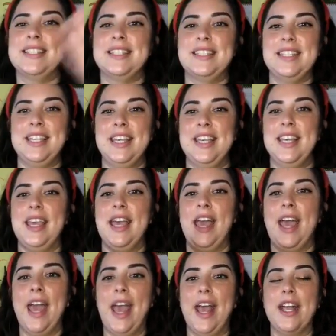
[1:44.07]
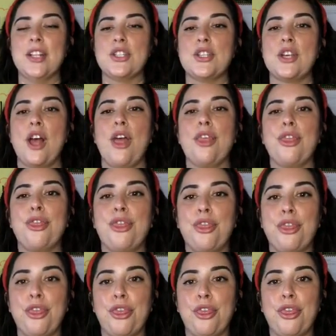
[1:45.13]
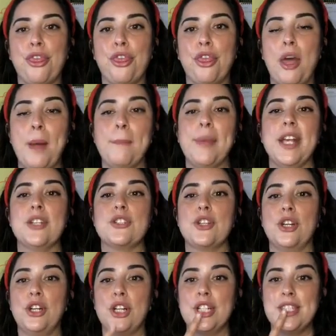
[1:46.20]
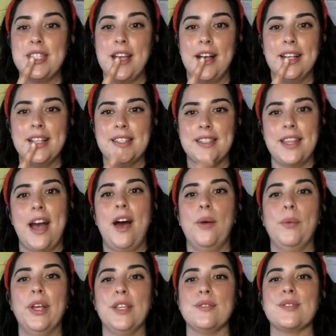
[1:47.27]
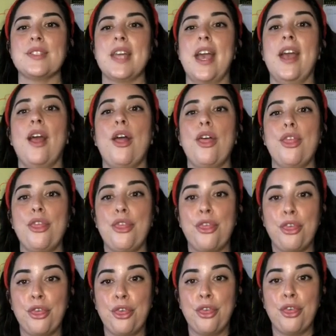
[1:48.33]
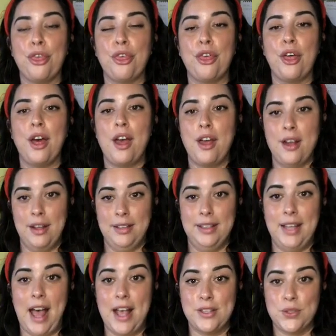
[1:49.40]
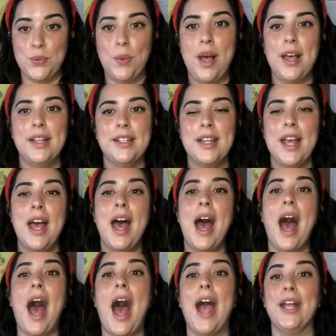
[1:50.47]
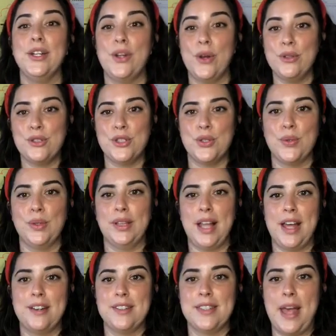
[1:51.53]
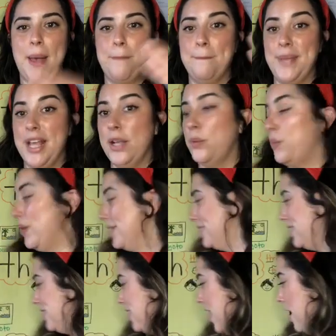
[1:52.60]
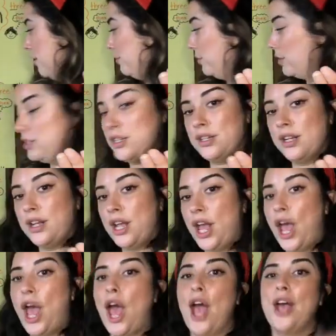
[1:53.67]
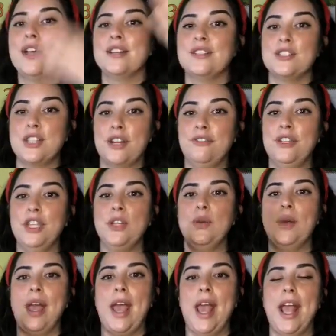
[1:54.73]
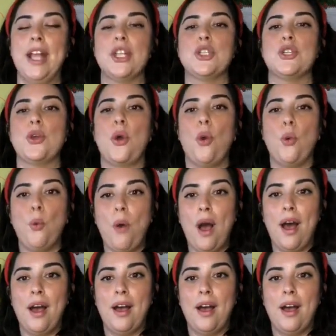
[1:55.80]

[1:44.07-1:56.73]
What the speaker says: T, H, f. Make sure your tongue is out when you say f. Last one. I know two letters that make one sound. W, H, w.